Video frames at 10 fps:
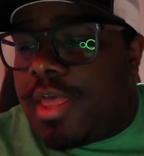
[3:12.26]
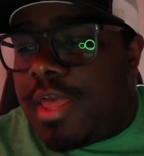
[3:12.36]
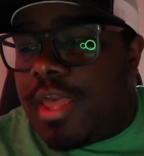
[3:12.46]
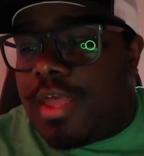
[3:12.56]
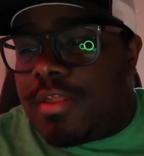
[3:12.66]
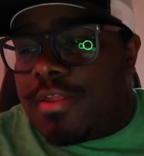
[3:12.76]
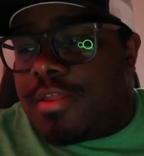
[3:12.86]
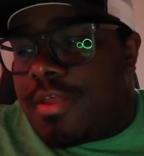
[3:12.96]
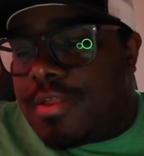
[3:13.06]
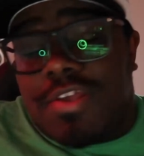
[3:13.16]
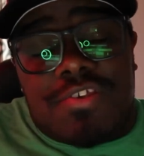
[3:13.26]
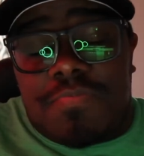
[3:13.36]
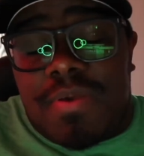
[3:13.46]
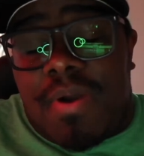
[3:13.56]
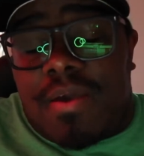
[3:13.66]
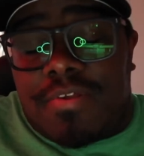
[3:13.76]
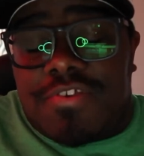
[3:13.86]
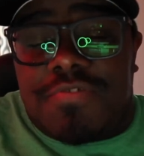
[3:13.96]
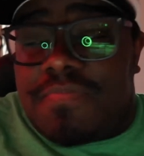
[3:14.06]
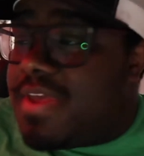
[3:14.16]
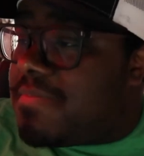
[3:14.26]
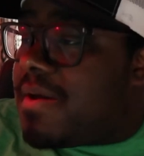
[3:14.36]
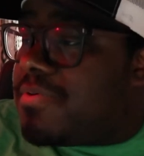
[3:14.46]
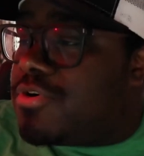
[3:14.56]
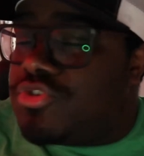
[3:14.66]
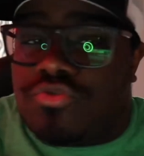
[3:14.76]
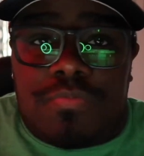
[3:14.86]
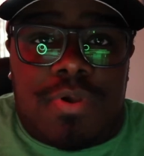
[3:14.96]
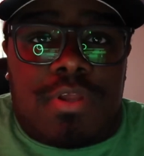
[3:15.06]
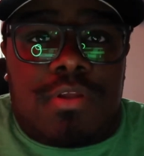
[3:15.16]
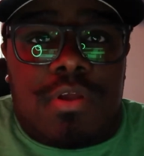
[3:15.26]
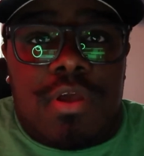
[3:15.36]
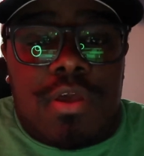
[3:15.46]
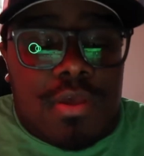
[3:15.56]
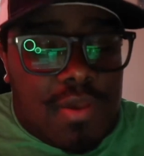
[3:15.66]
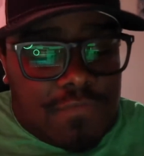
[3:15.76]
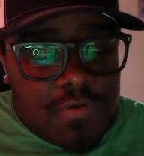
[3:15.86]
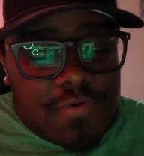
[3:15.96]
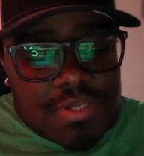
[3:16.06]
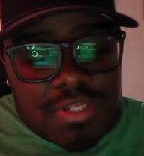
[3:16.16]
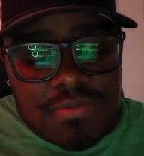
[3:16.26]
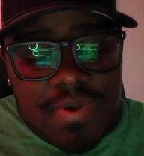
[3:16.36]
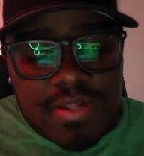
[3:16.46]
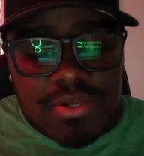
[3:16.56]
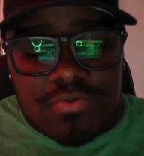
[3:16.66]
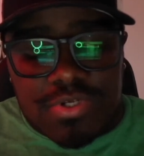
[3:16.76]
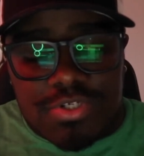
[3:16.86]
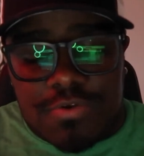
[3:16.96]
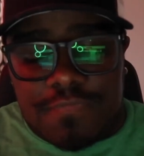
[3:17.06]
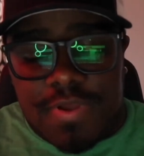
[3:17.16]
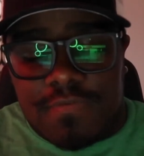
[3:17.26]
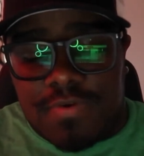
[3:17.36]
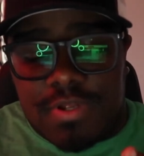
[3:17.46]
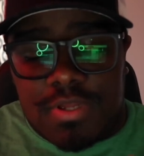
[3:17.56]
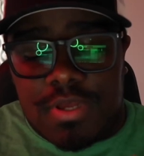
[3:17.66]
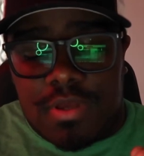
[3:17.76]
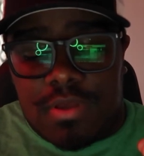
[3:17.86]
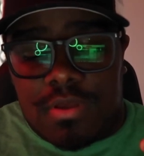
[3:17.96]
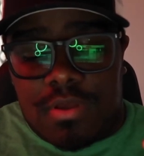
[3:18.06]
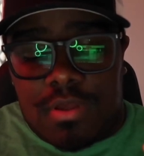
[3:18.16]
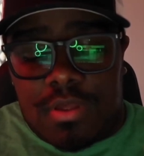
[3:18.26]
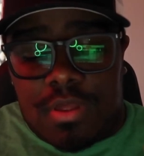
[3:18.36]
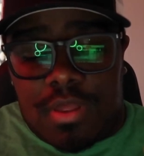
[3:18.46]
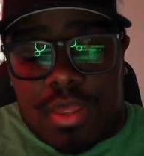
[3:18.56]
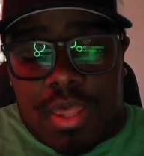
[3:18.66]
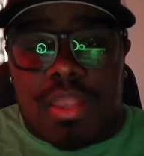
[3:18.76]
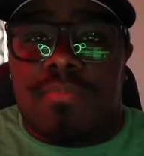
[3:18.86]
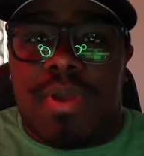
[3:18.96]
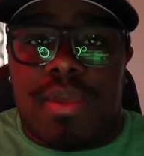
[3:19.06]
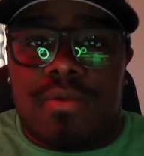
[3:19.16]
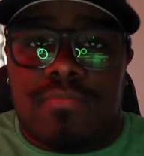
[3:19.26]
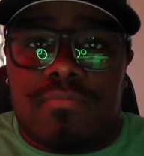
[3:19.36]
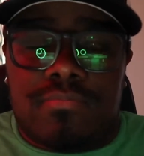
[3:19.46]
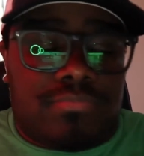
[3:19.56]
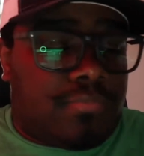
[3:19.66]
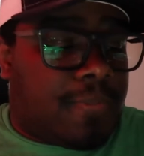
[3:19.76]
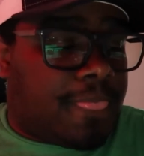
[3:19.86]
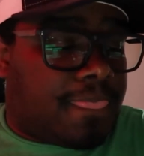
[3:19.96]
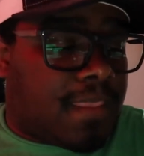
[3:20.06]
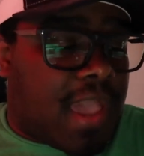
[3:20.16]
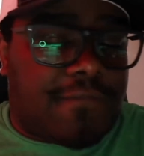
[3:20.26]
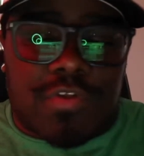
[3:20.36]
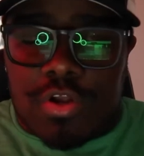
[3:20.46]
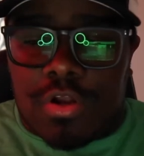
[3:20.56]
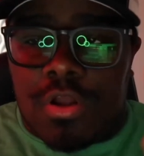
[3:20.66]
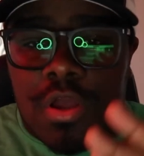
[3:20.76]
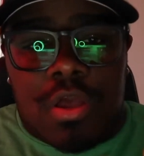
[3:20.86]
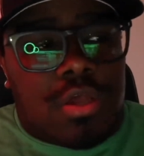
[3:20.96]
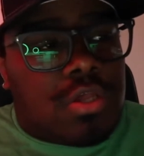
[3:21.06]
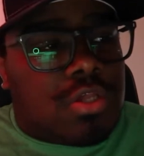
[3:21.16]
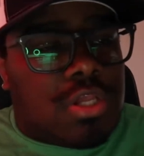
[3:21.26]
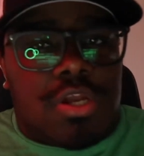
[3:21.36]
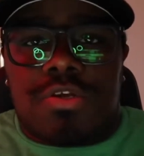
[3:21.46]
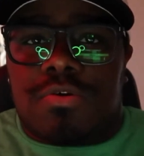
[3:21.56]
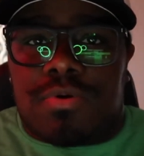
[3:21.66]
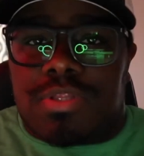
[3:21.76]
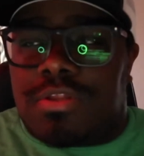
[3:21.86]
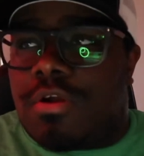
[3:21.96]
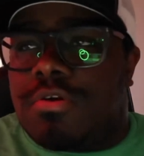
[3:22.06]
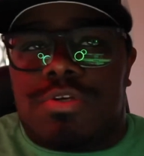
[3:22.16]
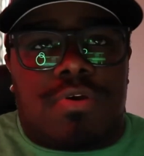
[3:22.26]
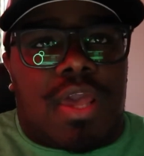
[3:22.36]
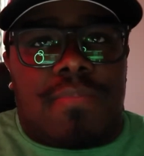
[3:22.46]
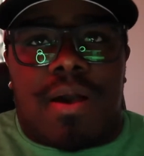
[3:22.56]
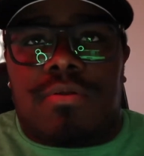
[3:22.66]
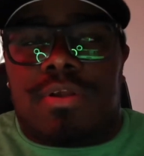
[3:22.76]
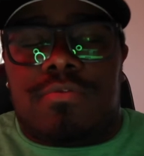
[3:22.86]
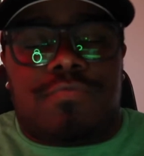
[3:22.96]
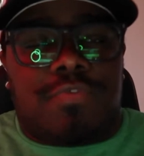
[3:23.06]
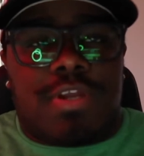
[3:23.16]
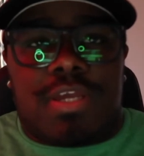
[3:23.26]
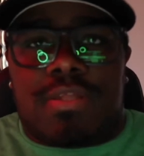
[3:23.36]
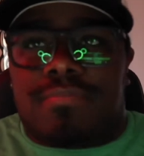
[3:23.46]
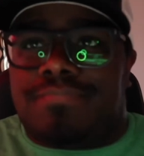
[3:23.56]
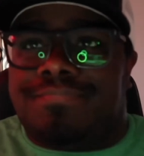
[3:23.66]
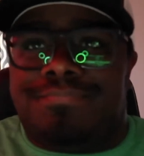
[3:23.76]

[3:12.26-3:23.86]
And this is me and my personal opinion. If you ever ask anybody what's their favorite anime, after years of what Naruto came out in freaking,